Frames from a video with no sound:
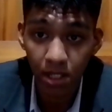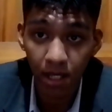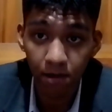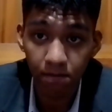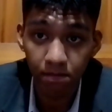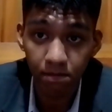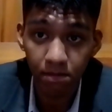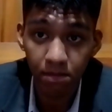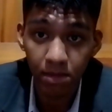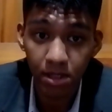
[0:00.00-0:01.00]

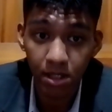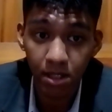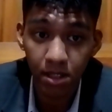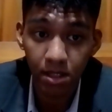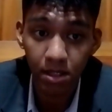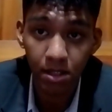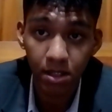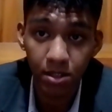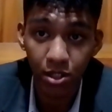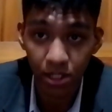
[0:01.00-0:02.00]
And
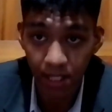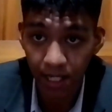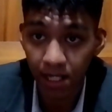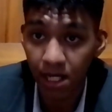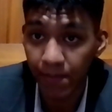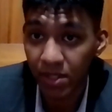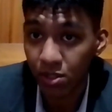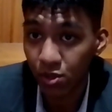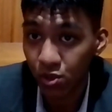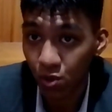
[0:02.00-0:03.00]
just like in Emmett
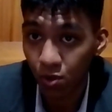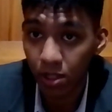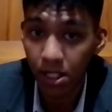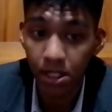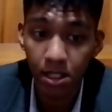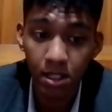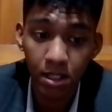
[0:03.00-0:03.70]
Till's story,